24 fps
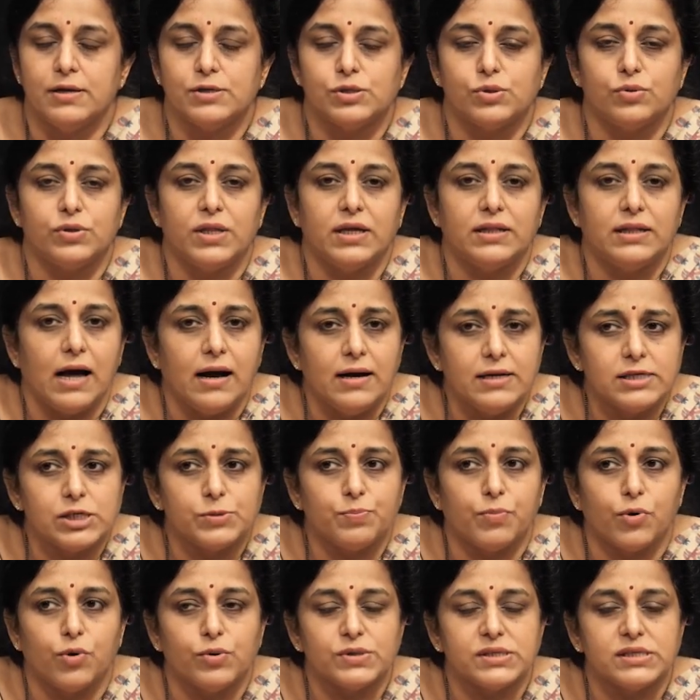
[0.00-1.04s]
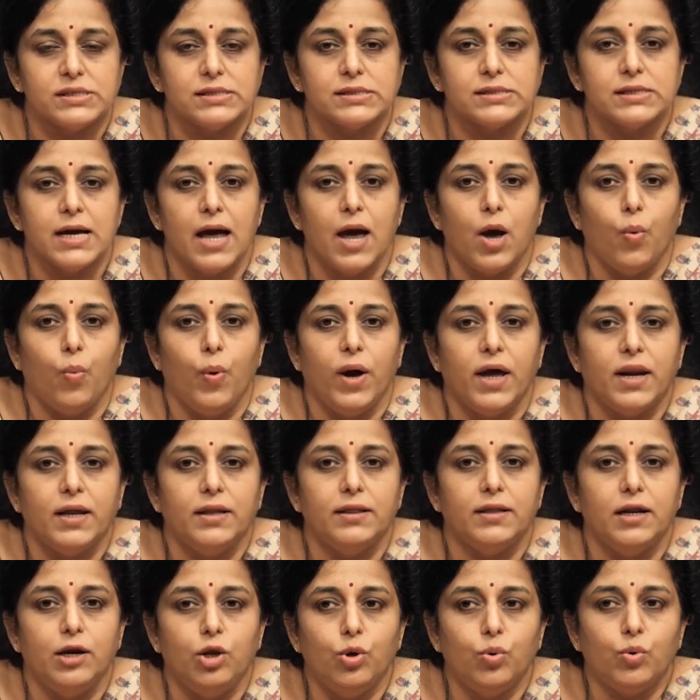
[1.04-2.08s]
So, the last process
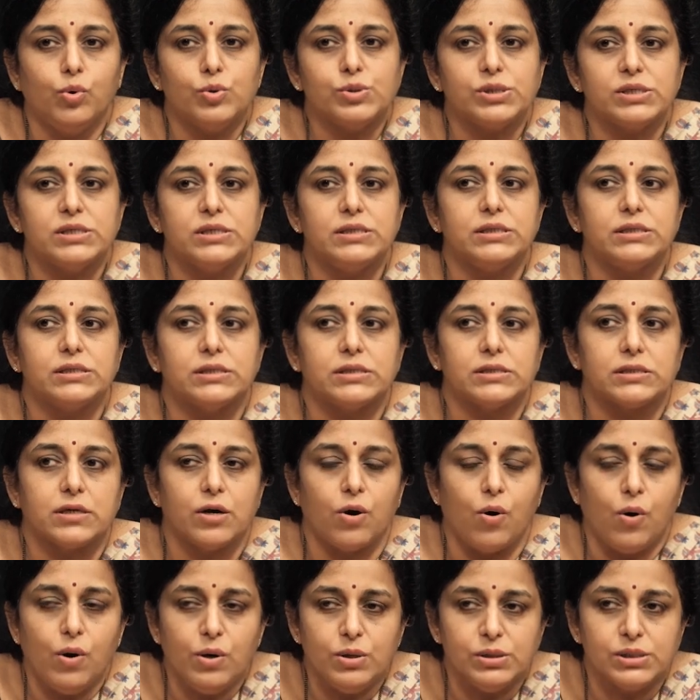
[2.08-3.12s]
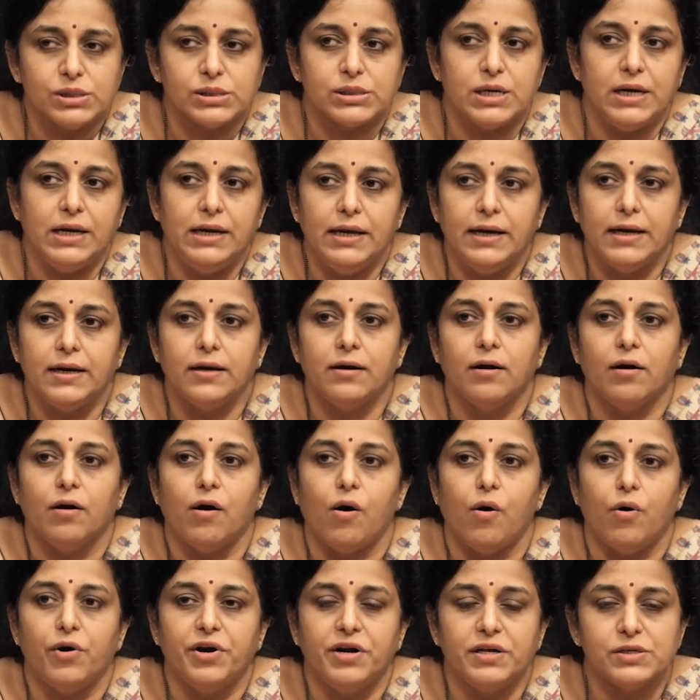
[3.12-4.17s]
wherein the leukocytes cause killing
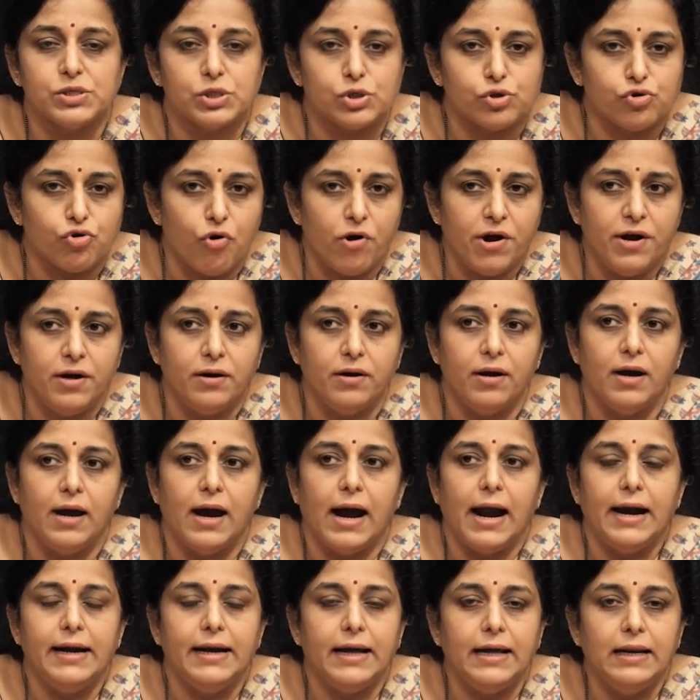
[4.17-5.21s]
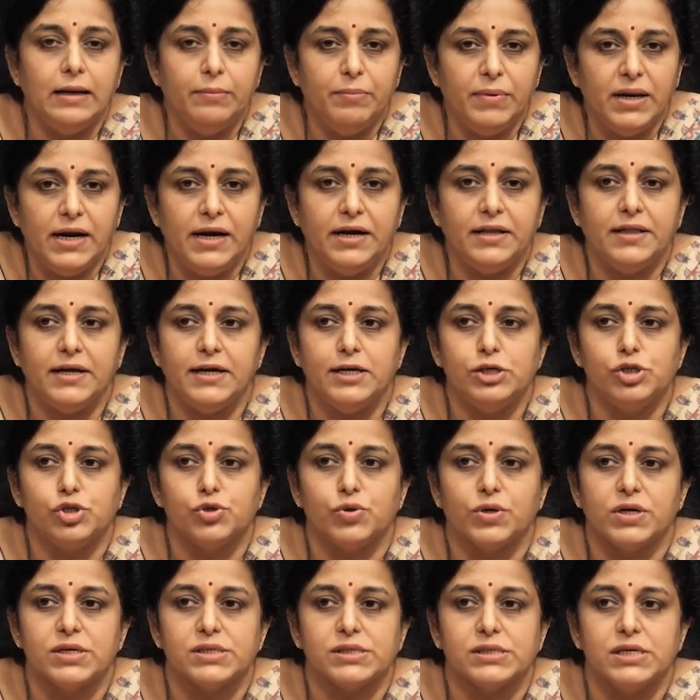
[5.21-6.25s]
or destroy and eliminate the
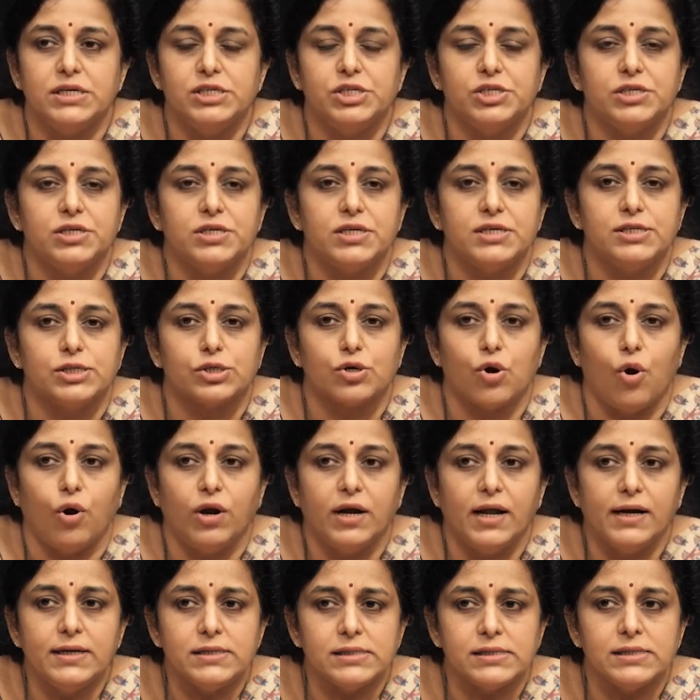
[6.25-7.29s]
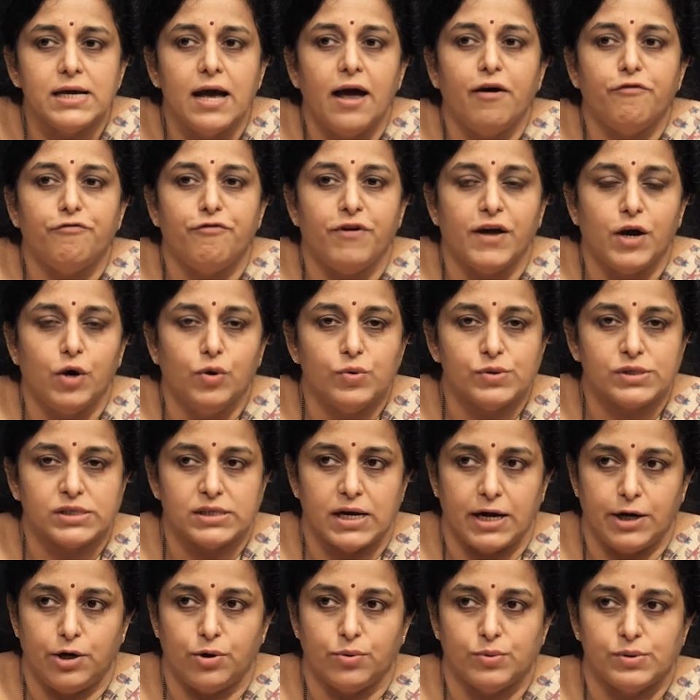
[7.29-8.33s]
injurious agent is called as
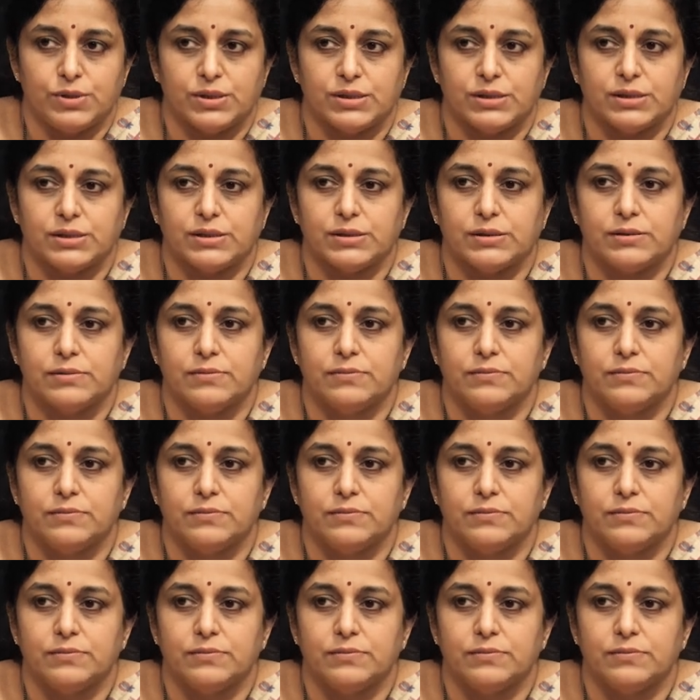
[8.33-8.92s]
phagocytosis.